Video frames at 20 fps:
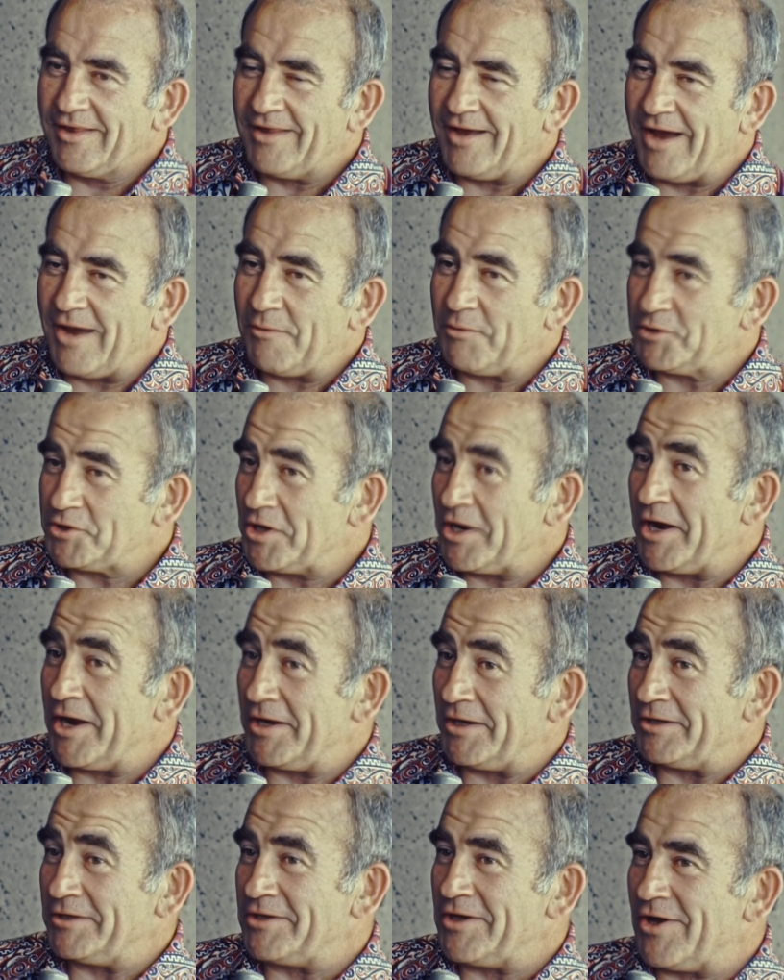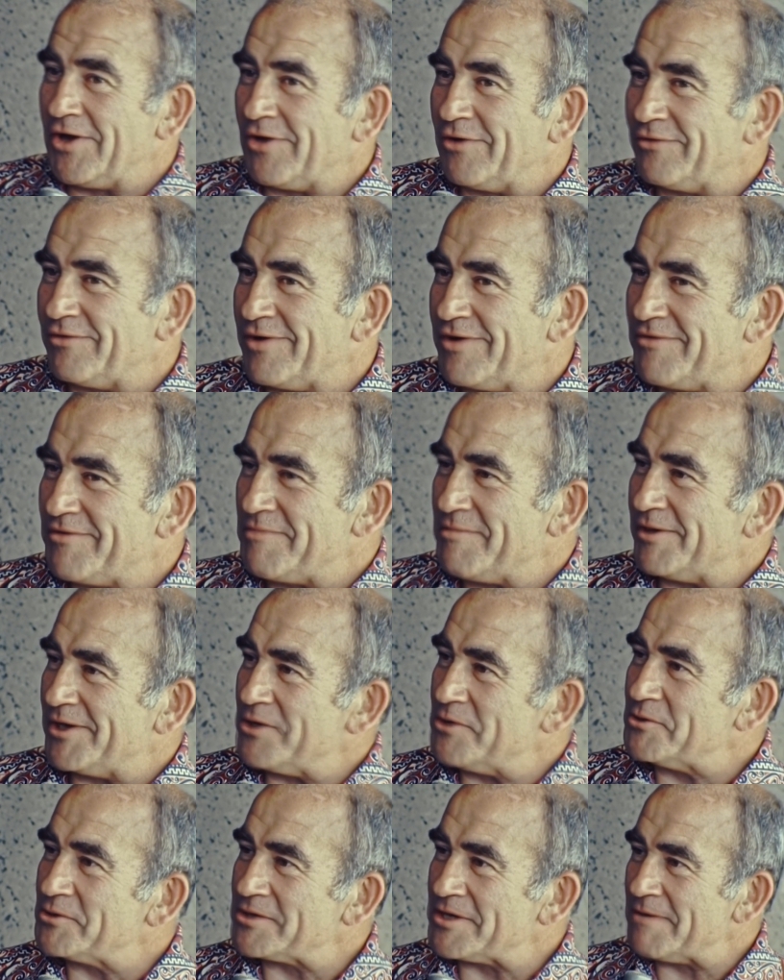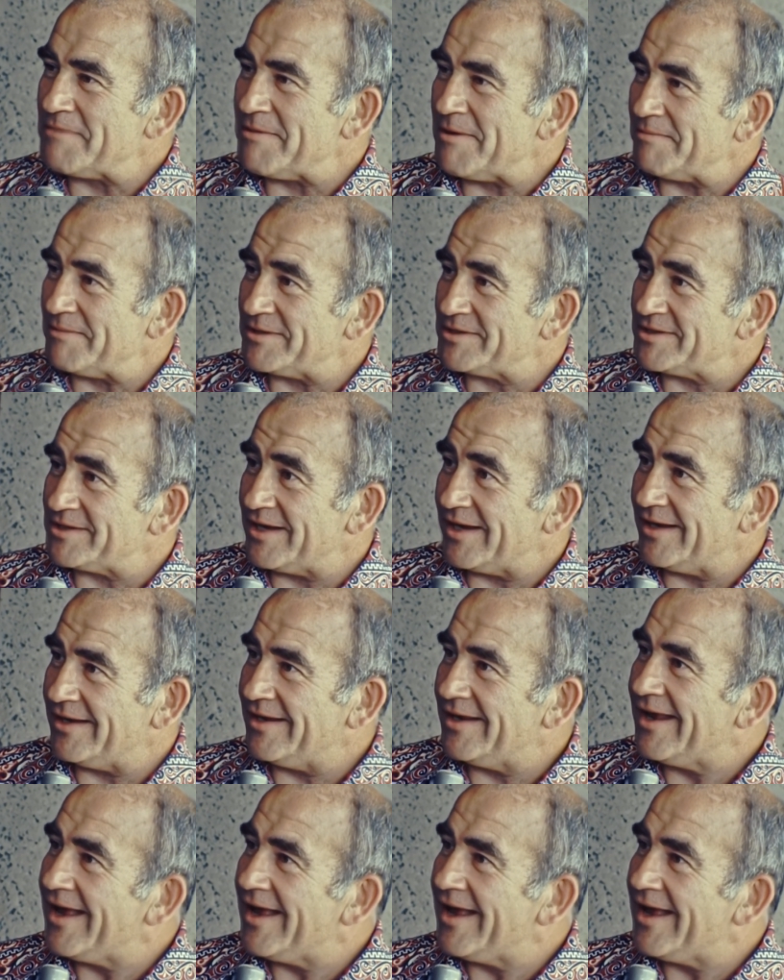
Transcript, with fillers: I wish I had a dollar for everybody who's come up and said,